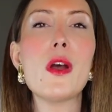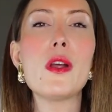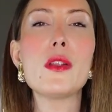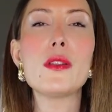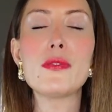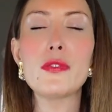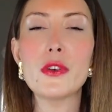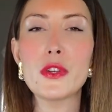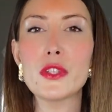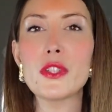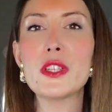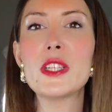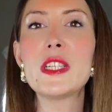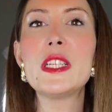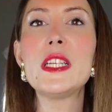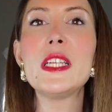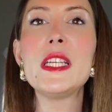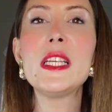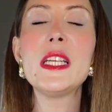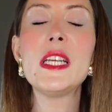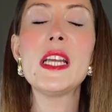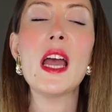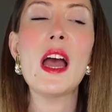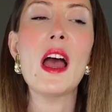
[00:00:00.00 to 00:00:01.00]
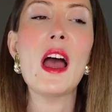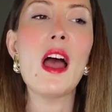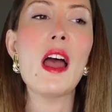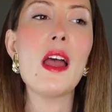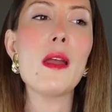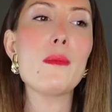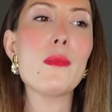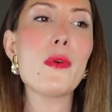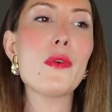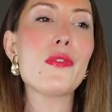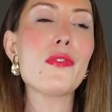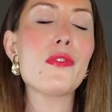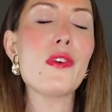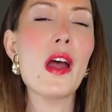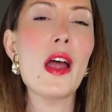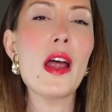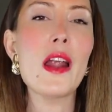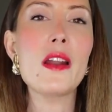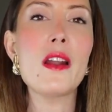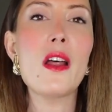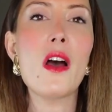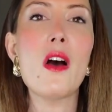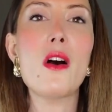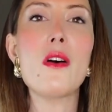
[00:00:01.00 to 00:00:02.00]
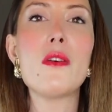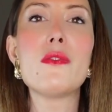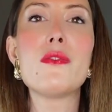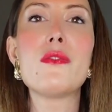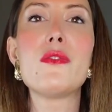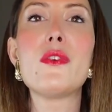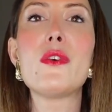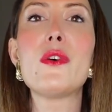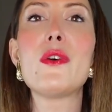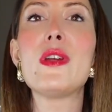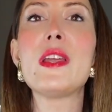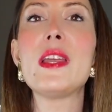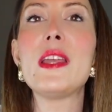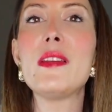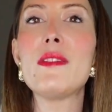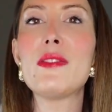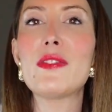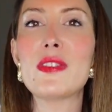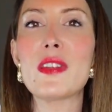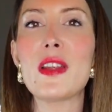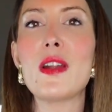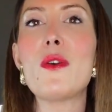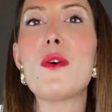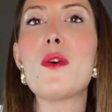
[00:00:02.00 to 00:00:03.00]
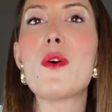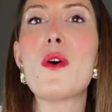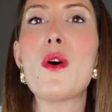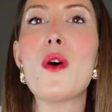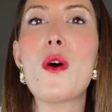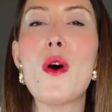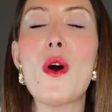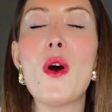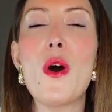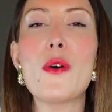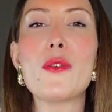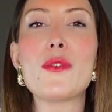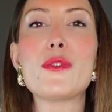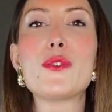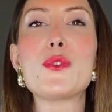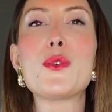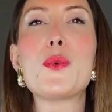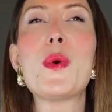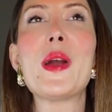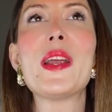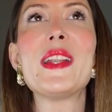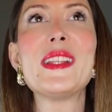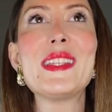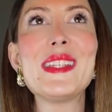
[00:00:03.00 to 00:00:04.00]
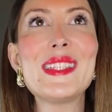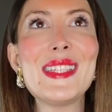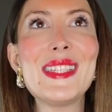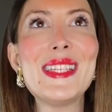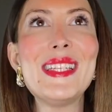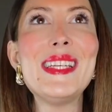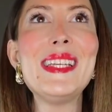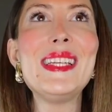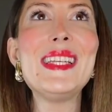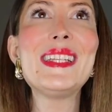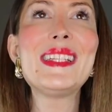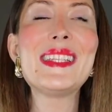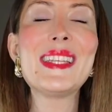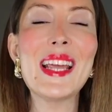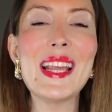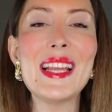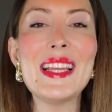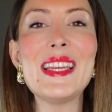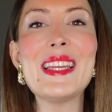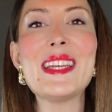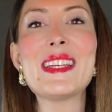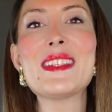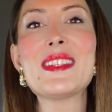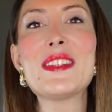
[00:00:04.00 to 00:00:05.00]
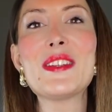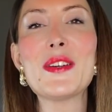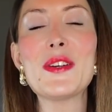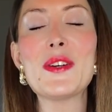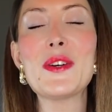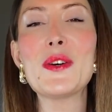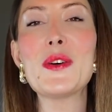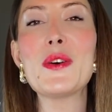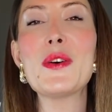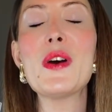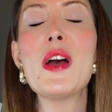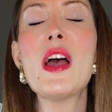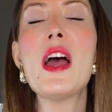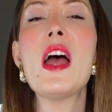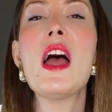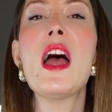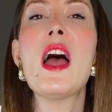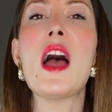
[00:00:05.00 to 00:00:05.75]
Unfortunately, I'm a fan of the Yves Saint Laurent of 10 years ago.